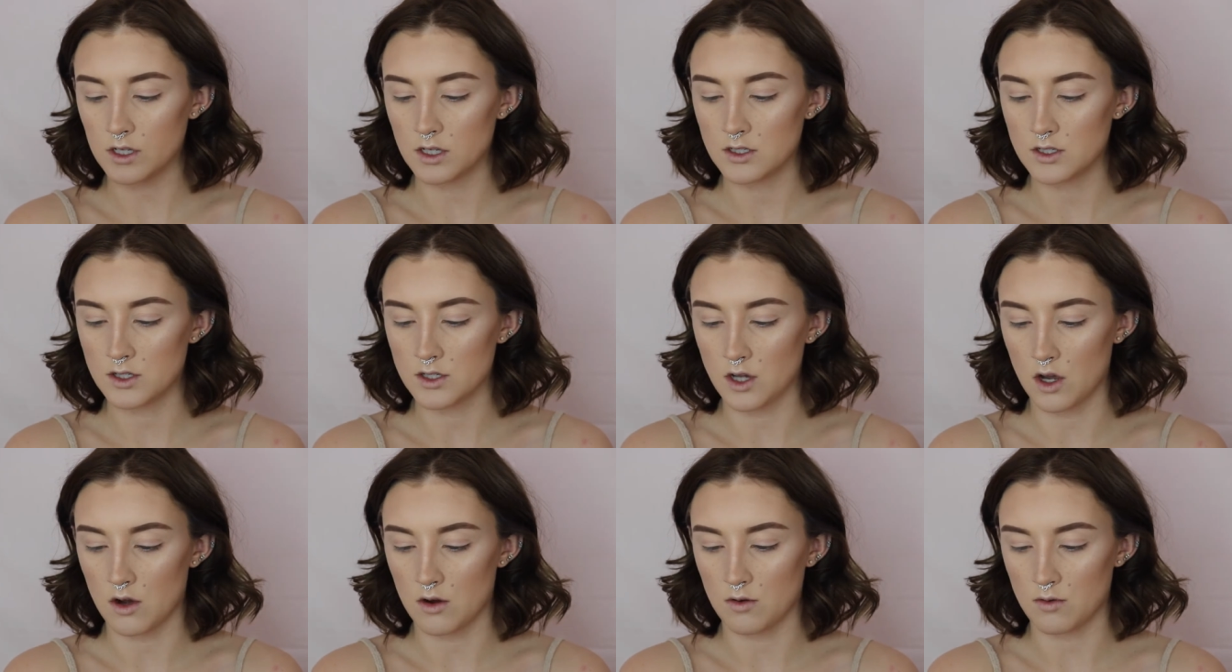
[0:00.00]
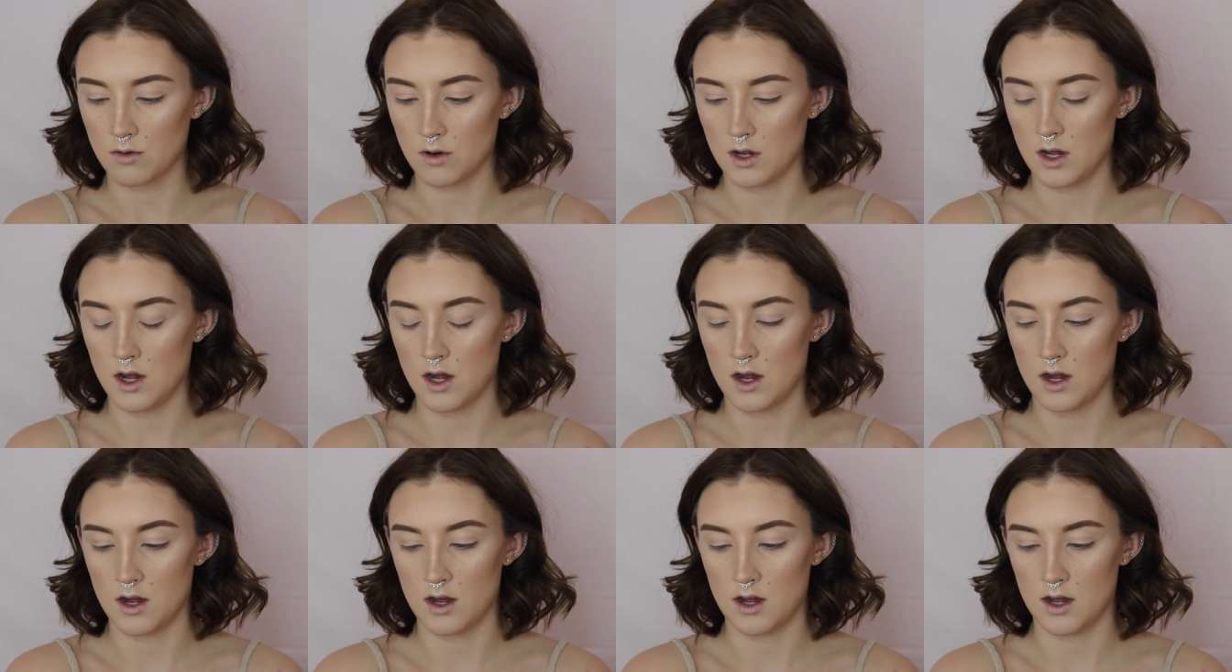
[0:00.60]
so
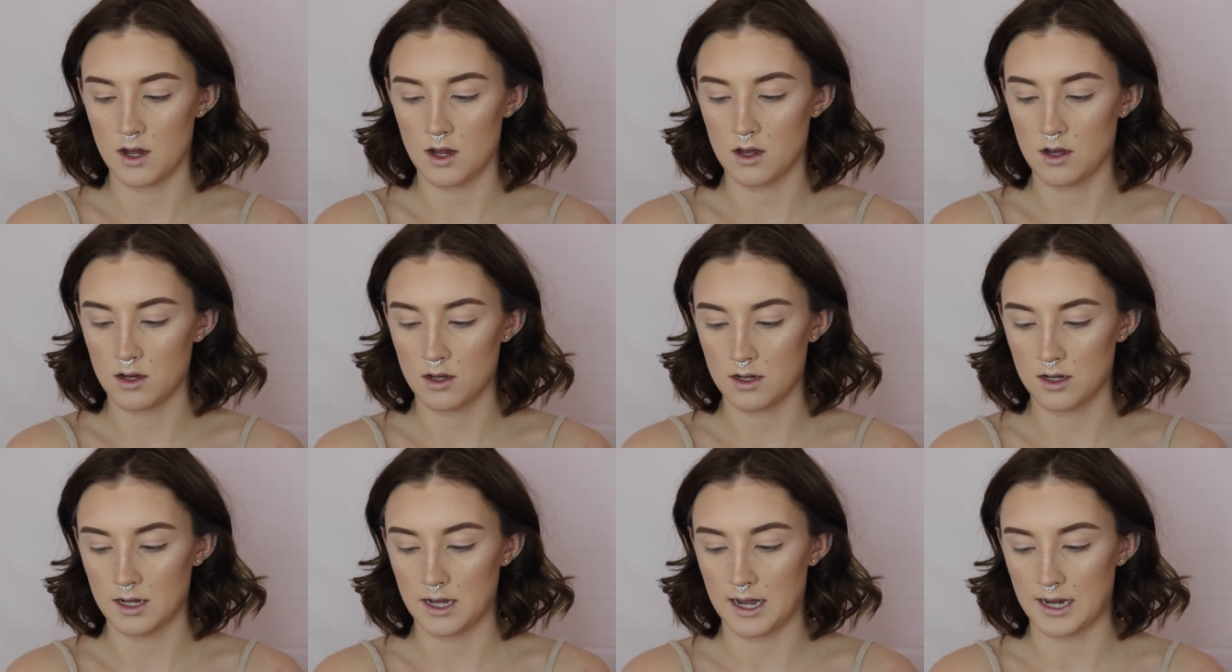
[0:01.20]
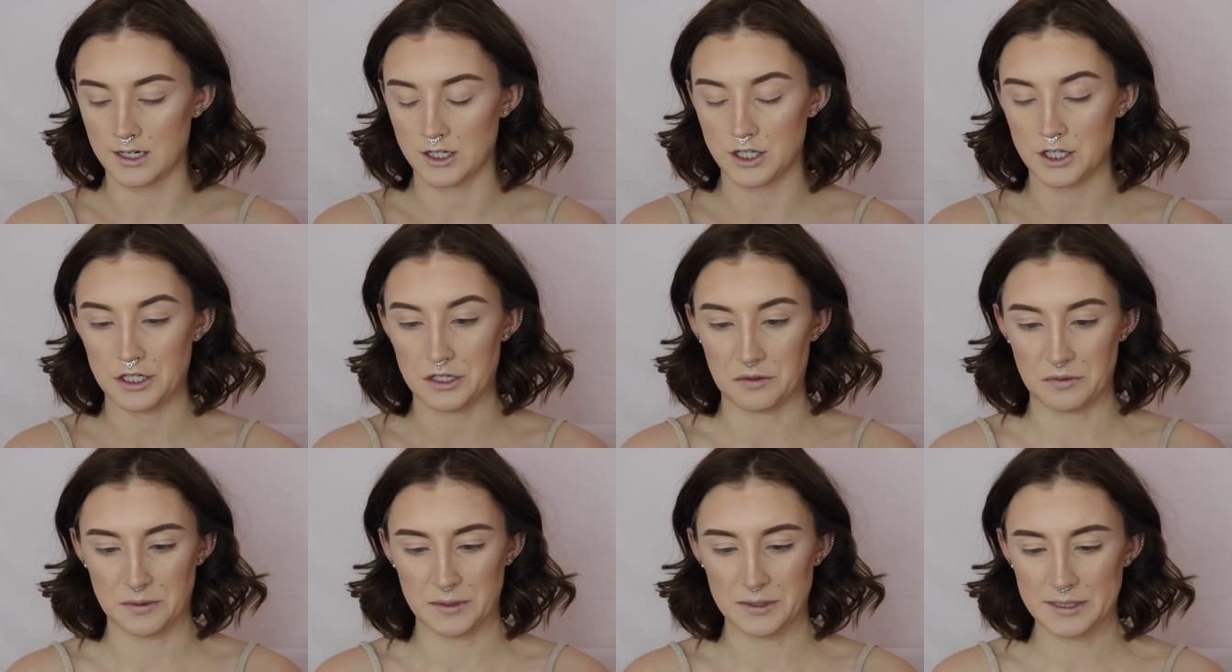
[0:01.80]
I just
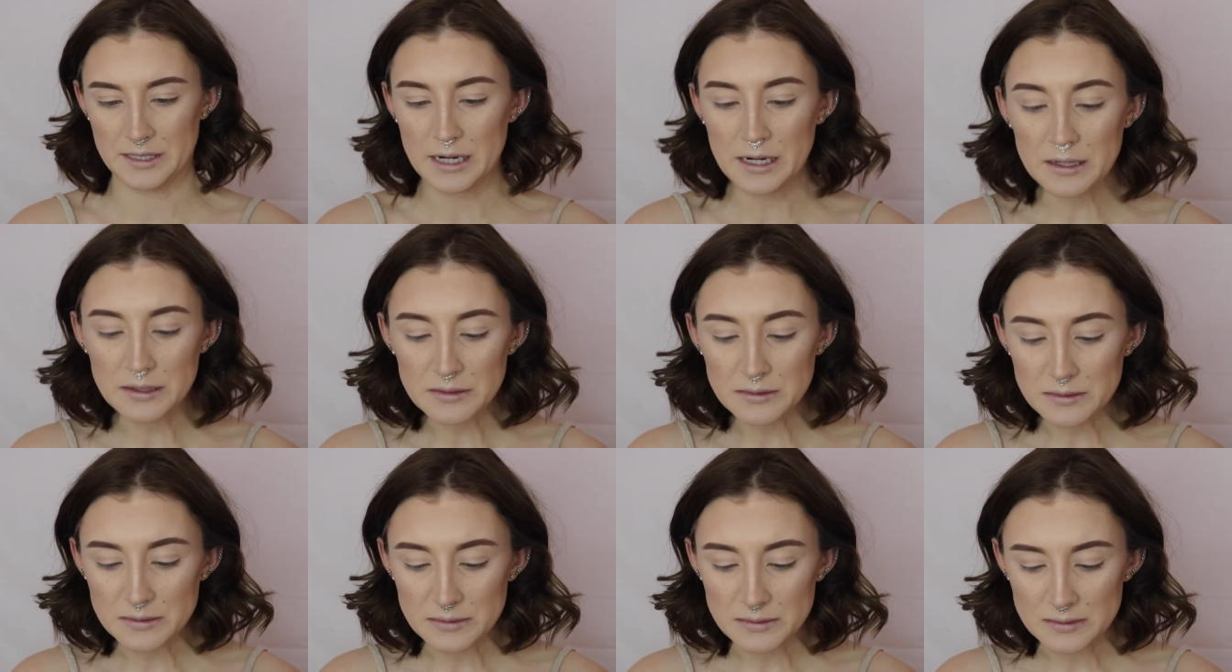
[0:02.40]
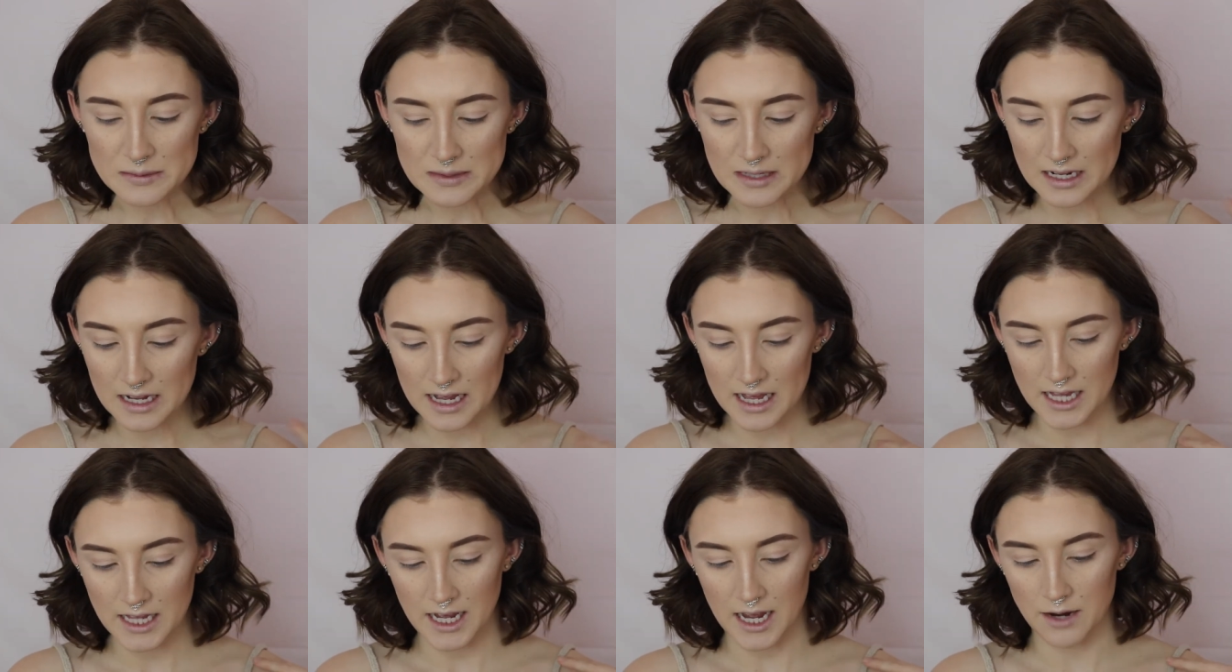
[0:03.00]
don't know.
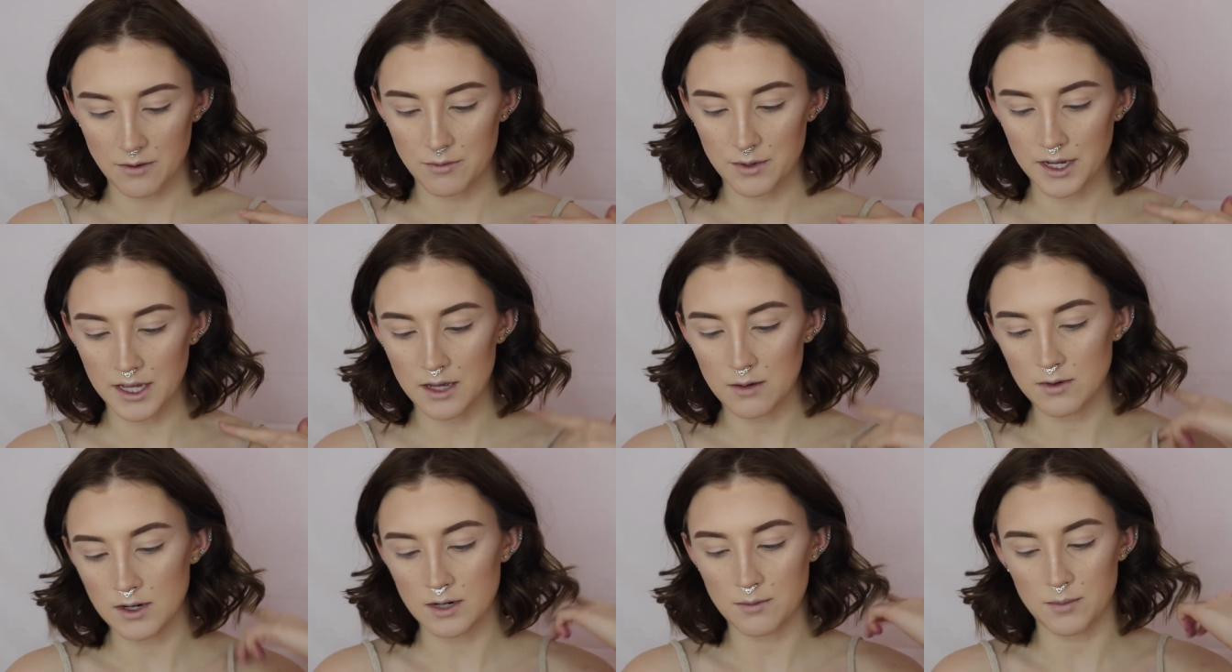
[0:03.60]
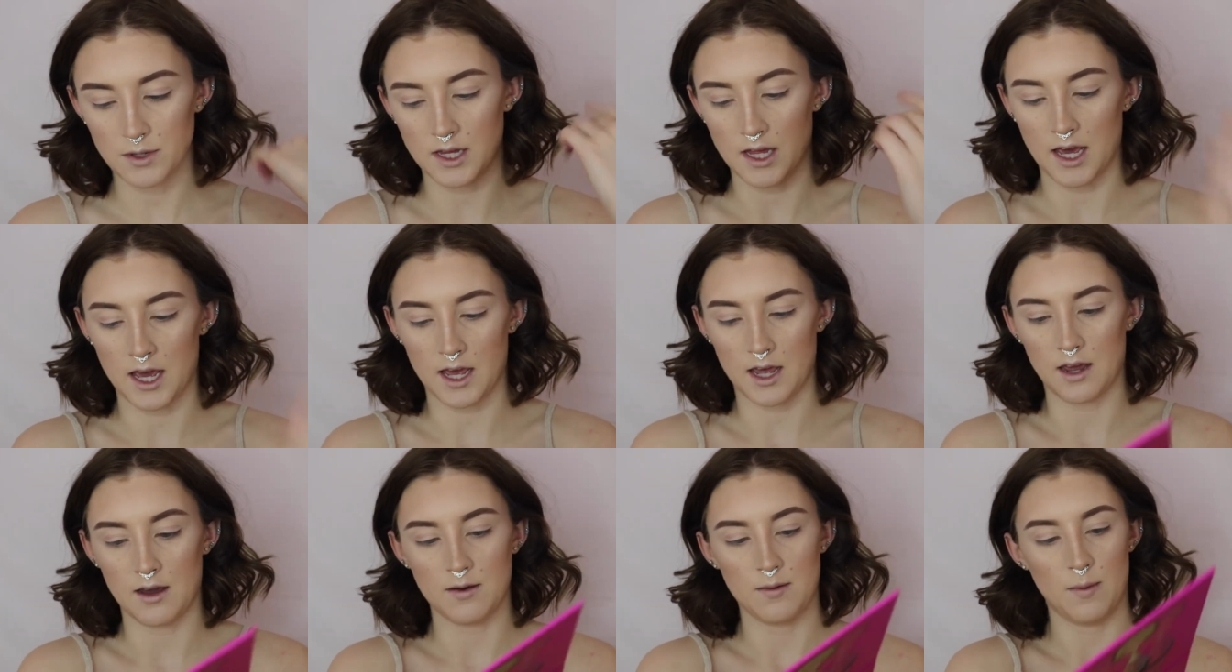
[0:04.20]
I really want to
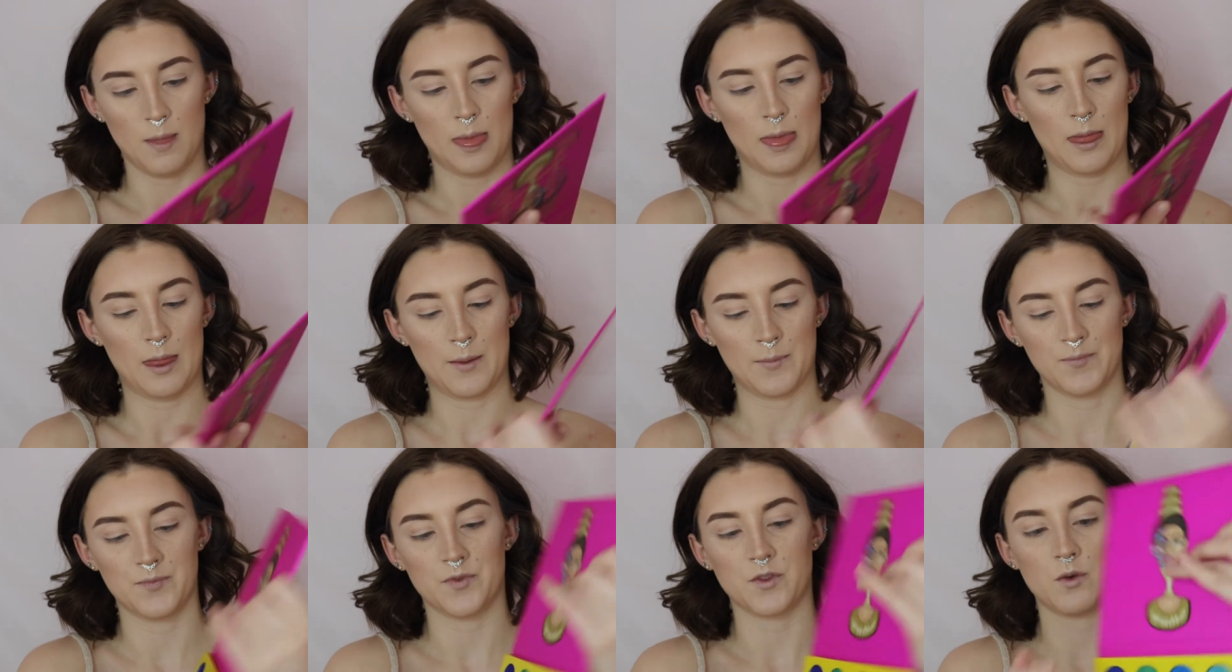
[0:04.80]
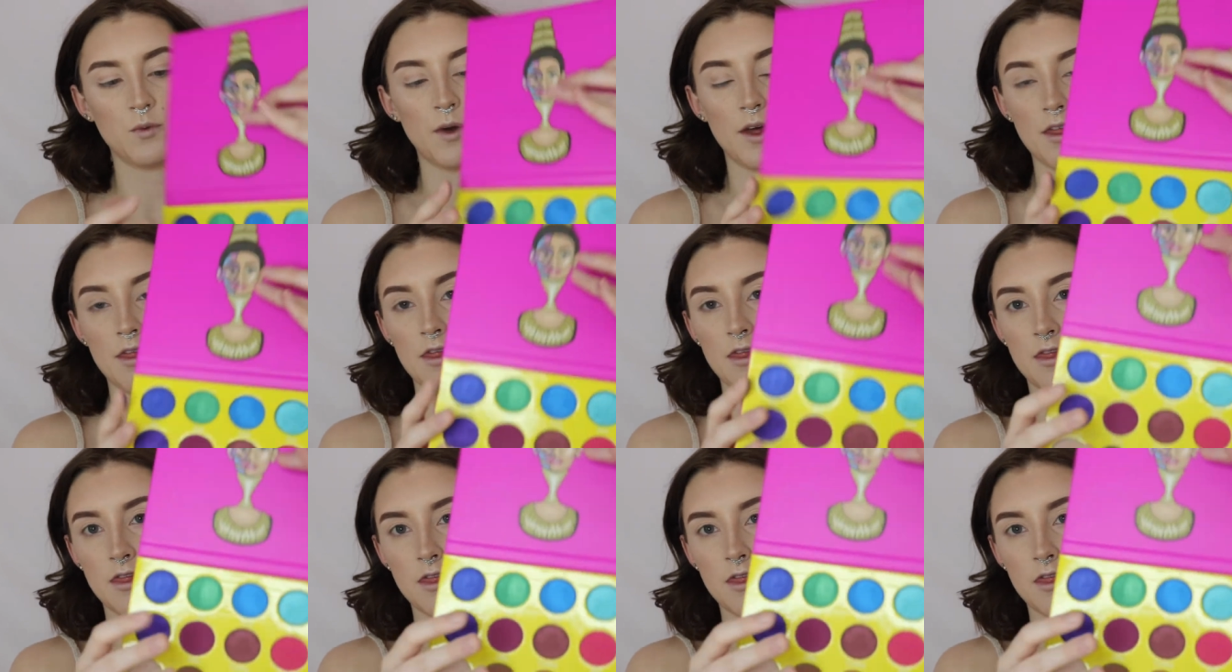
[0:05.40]
play with